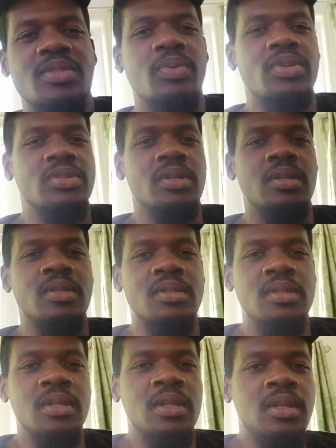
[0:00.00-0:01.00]

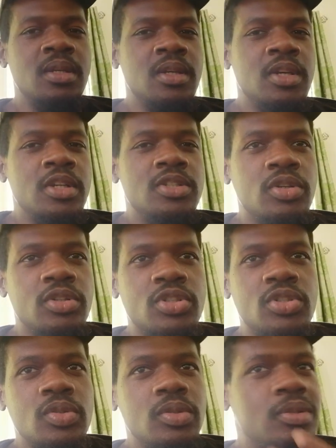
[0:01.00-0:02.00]
expressions,
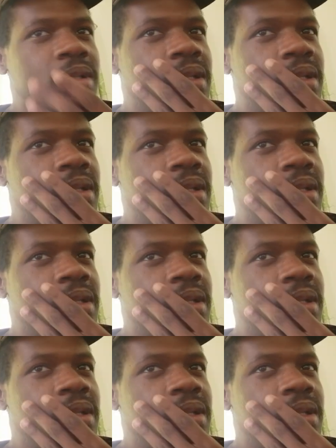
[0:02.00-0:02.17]
just,